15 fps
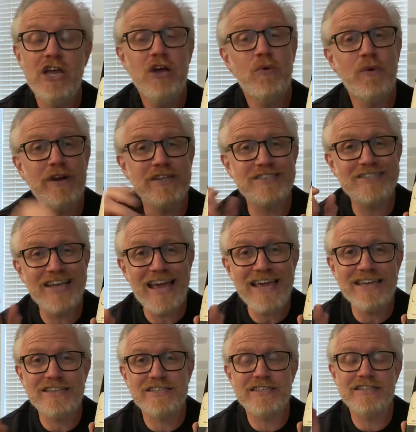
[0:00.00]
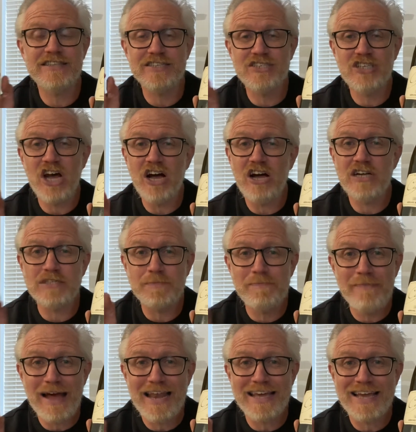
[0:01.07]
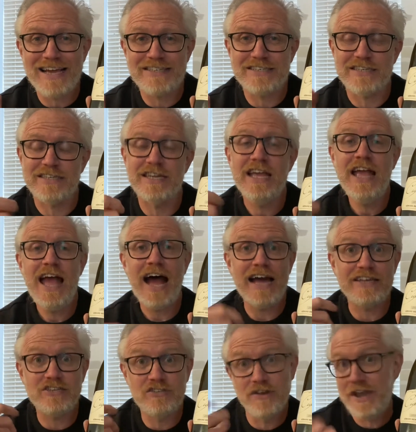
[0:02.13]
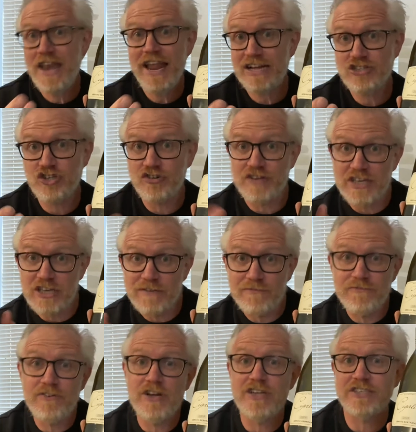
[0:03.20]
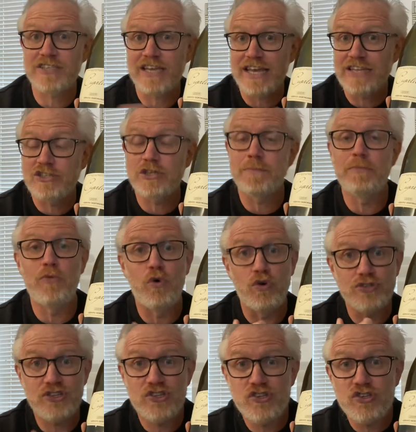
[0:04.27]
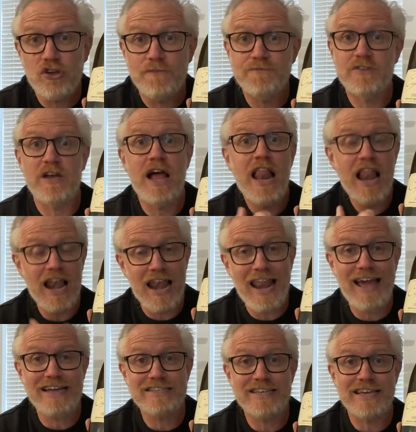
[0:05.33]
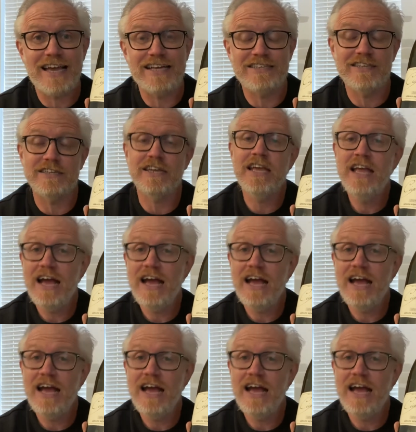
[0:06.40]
where it takes the tart malic acid and naturally converts it into more softer lactic acid.